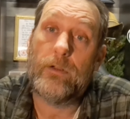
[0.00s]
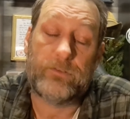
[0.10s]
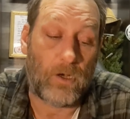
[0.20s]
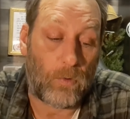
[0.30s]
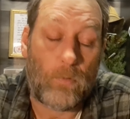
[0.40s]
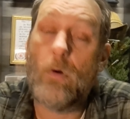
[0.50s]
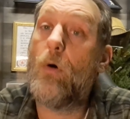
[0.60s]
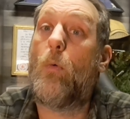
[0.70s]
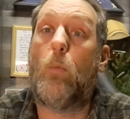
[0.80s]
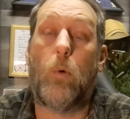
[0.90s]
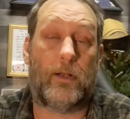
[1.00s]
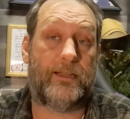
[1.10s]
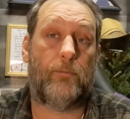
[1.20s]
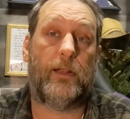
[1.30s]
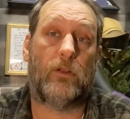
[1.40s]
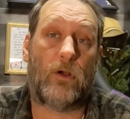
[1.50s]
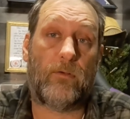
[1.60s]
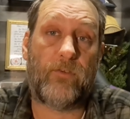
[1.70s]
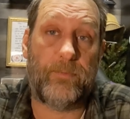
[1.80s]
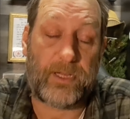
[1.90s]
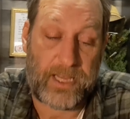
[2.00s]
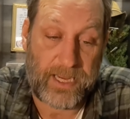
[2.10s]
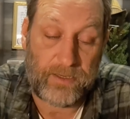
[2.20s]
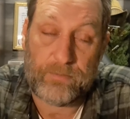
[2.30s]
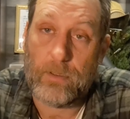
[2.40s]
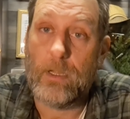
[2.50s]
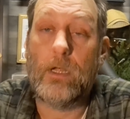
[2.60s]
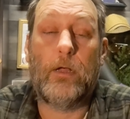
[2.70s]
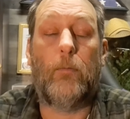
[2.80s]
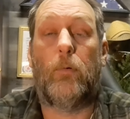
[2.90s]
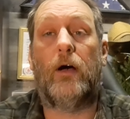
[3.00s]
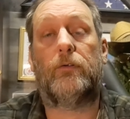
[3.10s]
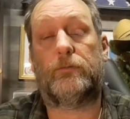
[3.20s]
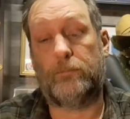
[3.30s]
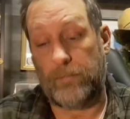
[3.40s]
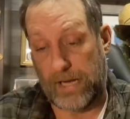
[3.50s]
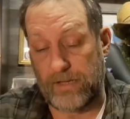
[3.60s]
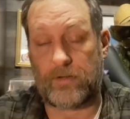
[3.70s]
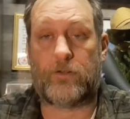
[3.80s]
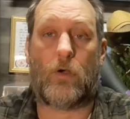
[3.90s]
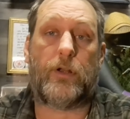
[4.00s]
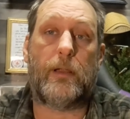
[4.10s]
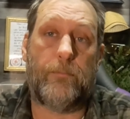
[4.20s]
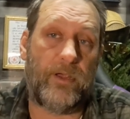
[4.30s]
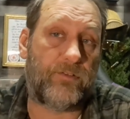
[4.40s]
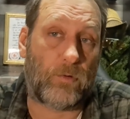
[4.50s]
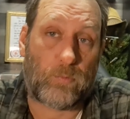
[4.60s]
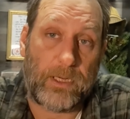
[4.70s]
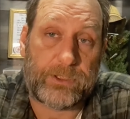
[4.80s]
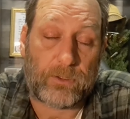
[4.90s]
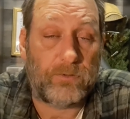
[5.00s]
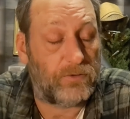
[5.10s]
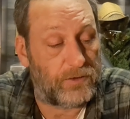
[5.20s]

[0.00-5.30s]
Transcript: So, what did we learn from the case? Well, his attorney, Mister Richards,